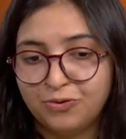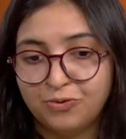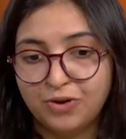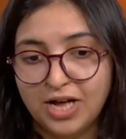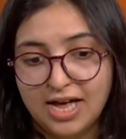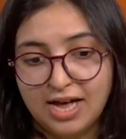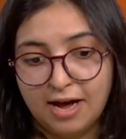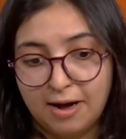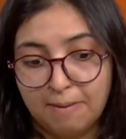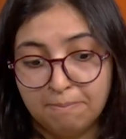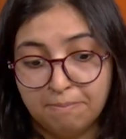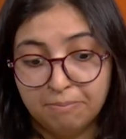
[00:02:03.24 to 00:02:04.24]
to
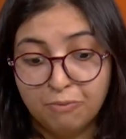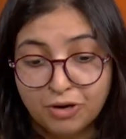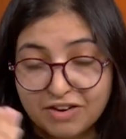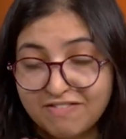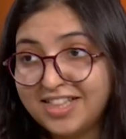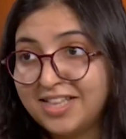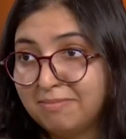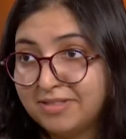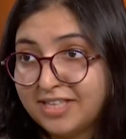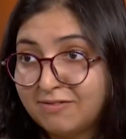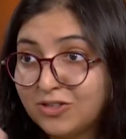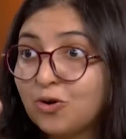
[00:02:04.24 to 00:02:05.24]
motivate
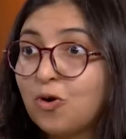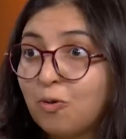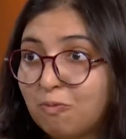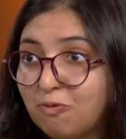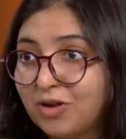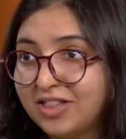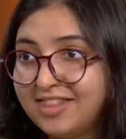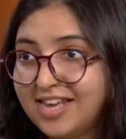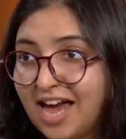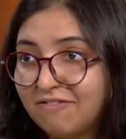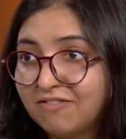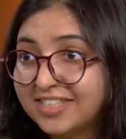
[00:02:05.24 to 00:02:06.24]
themselves to cope with
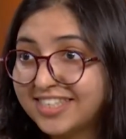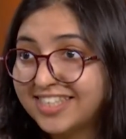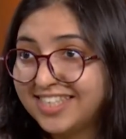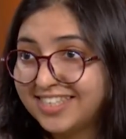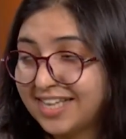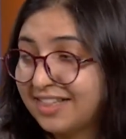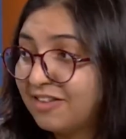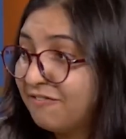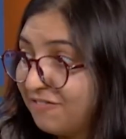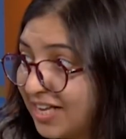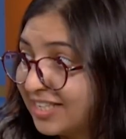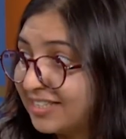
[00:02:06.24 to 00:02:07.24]
the adversities that they
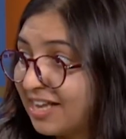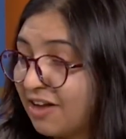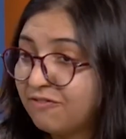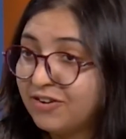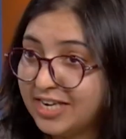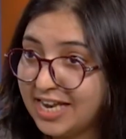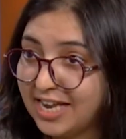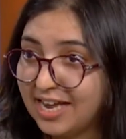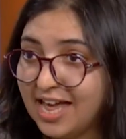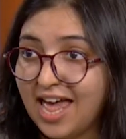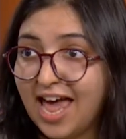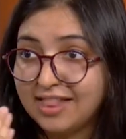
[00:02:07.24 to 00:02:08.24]
face every day,
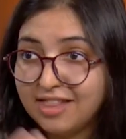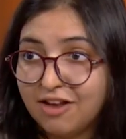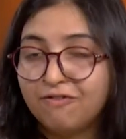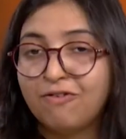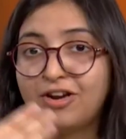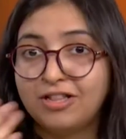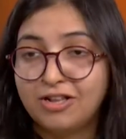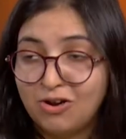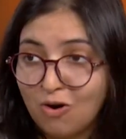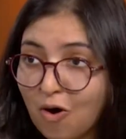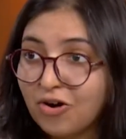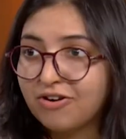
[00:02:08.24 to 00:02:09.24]
and therefore in the
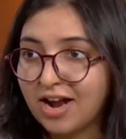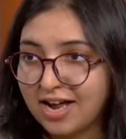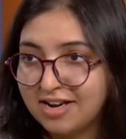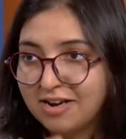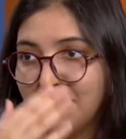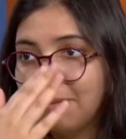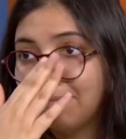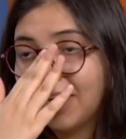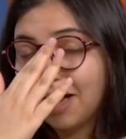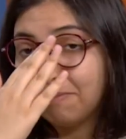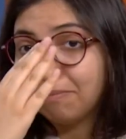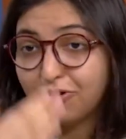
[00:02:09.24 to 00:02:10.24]
long run
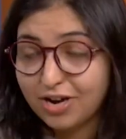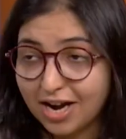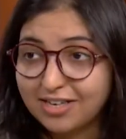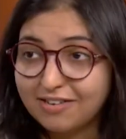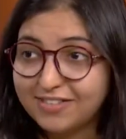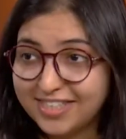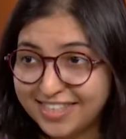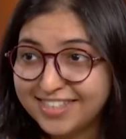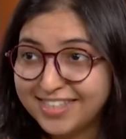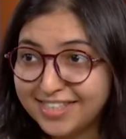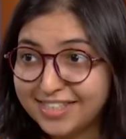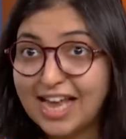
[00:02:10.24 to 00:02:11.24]
become productive
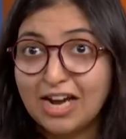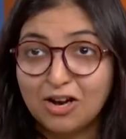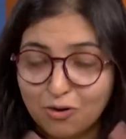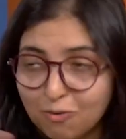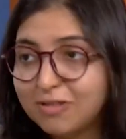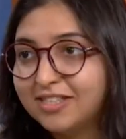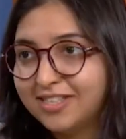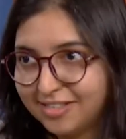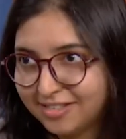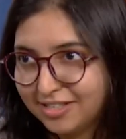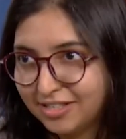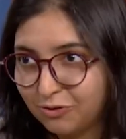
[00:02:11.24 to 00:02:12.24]
citizens and global
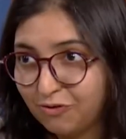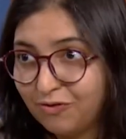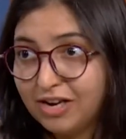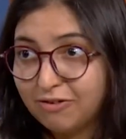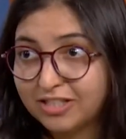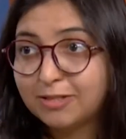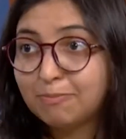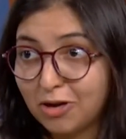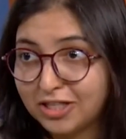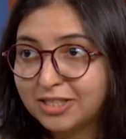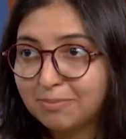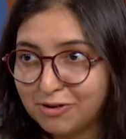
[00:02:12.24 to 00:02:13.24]
citizens who feel
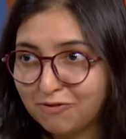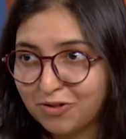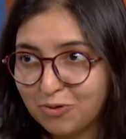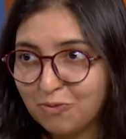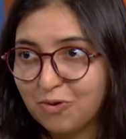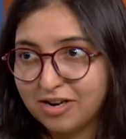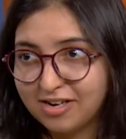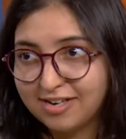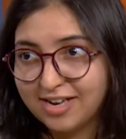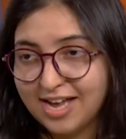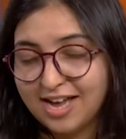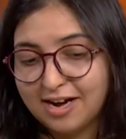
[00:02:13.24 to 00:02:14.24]
responsible for the
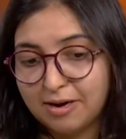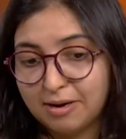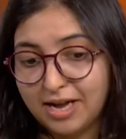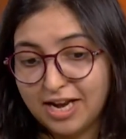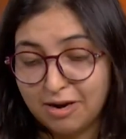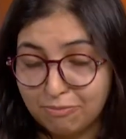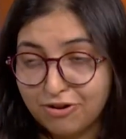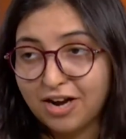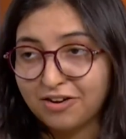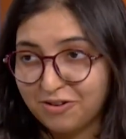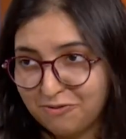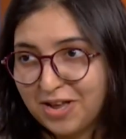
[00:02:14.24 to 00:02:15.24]
world in a
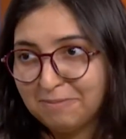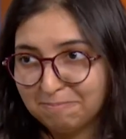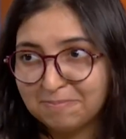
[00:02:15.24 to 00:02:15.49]
productive way.